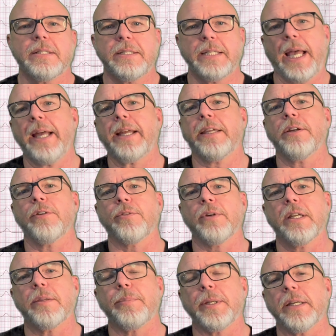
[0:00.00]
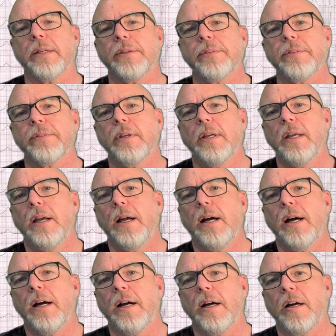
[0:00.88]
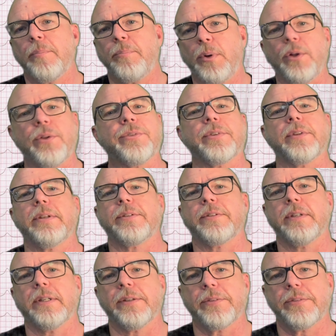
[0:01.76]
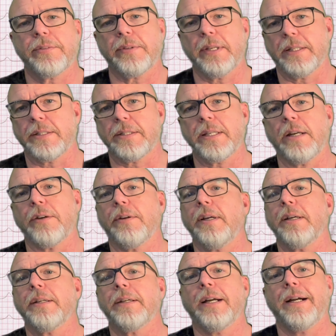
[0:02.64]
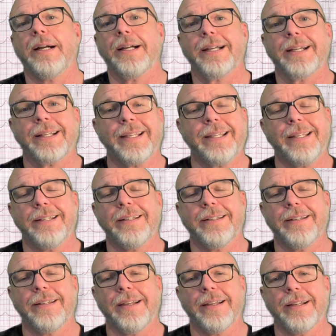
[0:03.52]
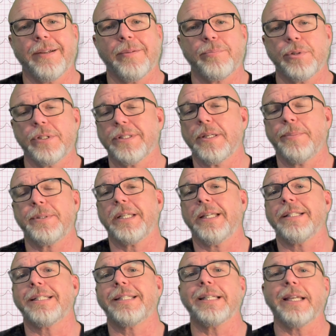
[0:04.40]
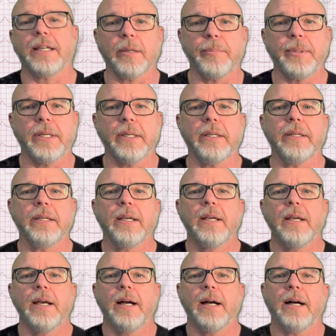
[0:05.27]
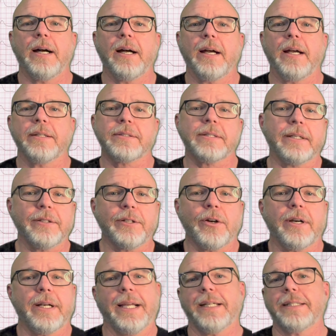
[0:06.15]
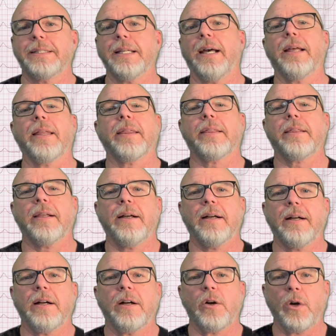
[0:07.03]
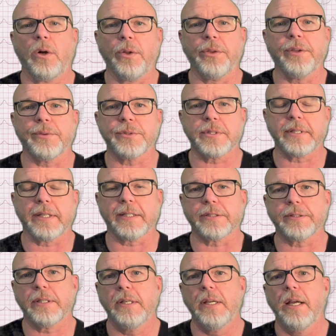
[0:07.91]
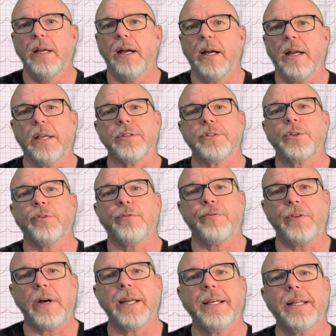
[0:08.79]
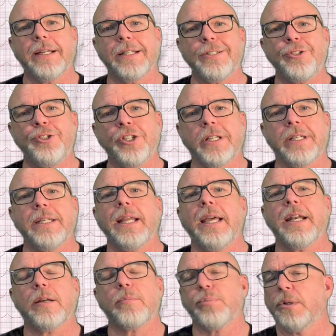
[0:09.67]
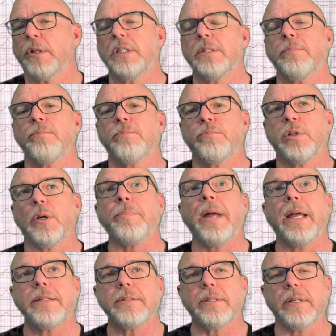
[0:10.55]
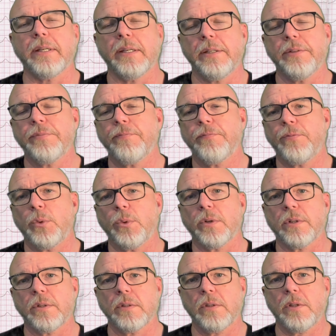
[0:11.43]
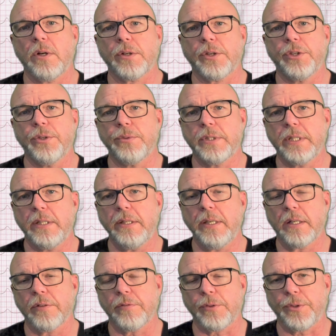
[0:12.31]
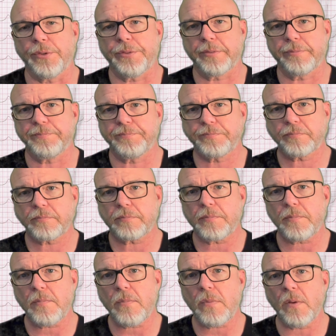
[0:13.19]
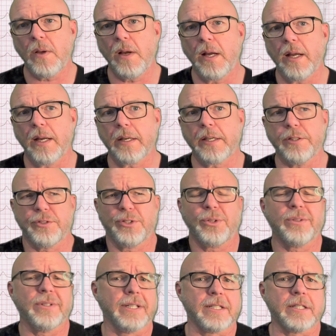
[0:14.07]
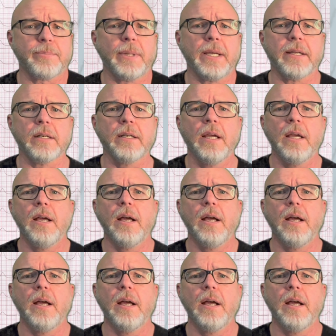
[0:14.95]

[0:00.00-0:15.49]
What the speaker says: tachyarrhythmias, pulselessness, etc. Can precipitate syncope, sudden cardiac death, all those things. So finding a genetic propensity for long QT intervals can certainly explain